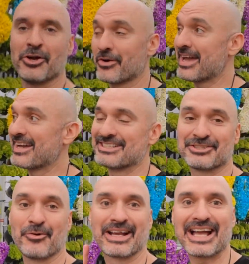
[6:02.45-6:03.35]
Okay,
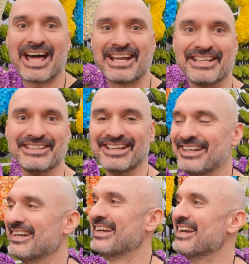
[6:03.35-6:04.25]
so I got in.
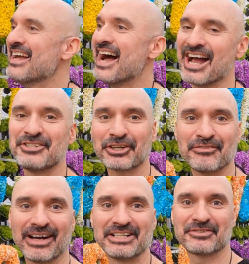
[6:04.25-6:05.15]
I took
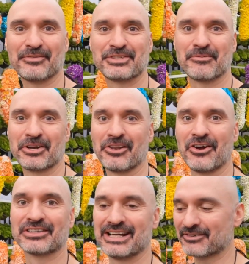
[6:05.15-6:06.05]
advice from someone a
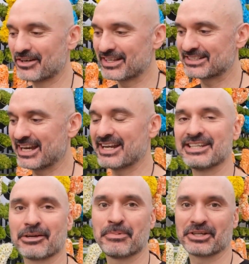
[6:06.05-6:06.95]
long time ago. They said, hey,
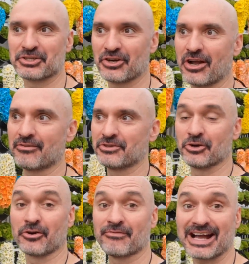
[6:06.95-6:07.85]
take a picture of
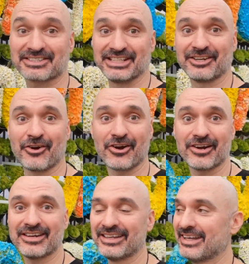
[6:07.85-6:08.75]
your vaccine
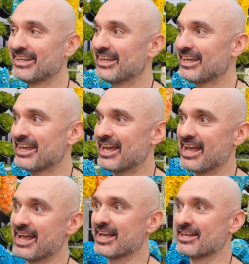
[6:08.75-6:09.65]
card.
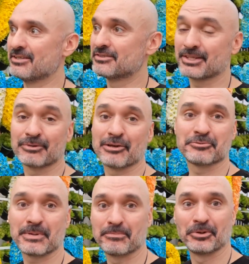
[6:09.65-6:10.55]
And sometimes
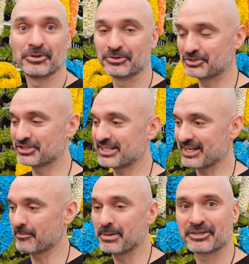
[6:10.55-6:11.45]
people will just take
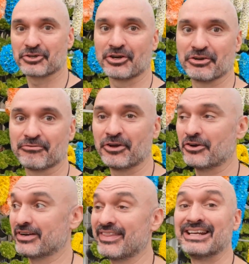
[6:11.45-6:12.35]
a picture on your
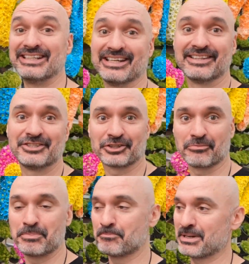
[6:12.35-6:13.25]
phone, and they did. They took the
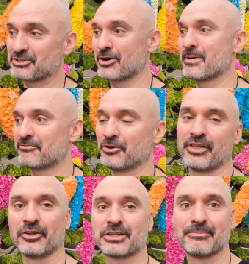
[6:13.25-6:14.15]
picture on my phone. They looked